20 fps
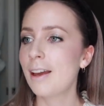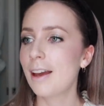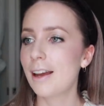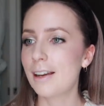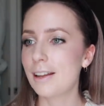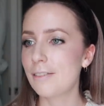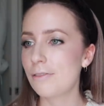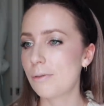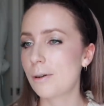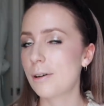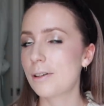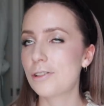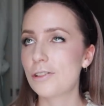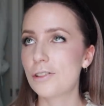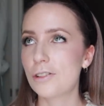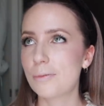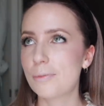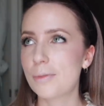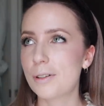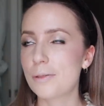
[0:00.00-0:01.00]
And everyone
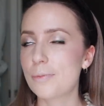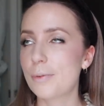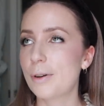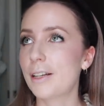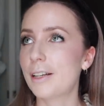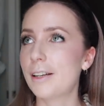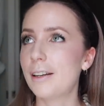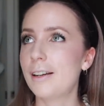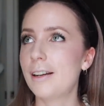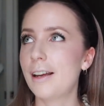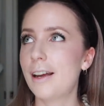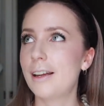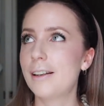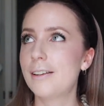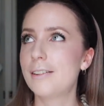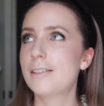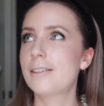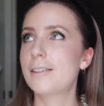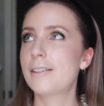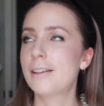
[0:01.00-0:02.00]
assumed I was pregnant,
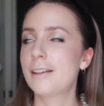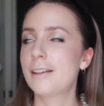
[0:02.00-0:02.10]
and